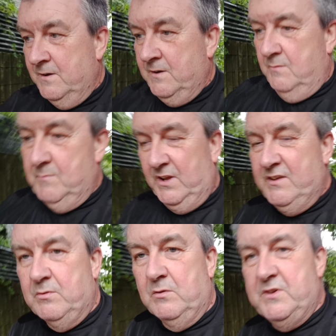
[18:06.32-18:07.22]

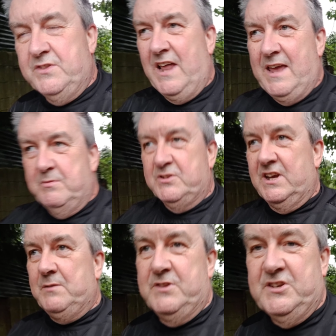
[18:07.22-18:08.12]
Unbelievable. And with Labour
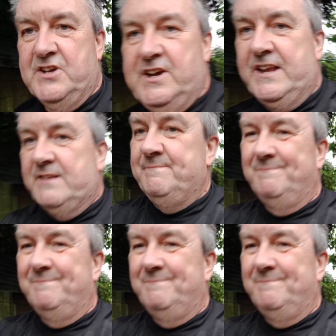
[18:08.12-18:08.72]
saying what they're saying,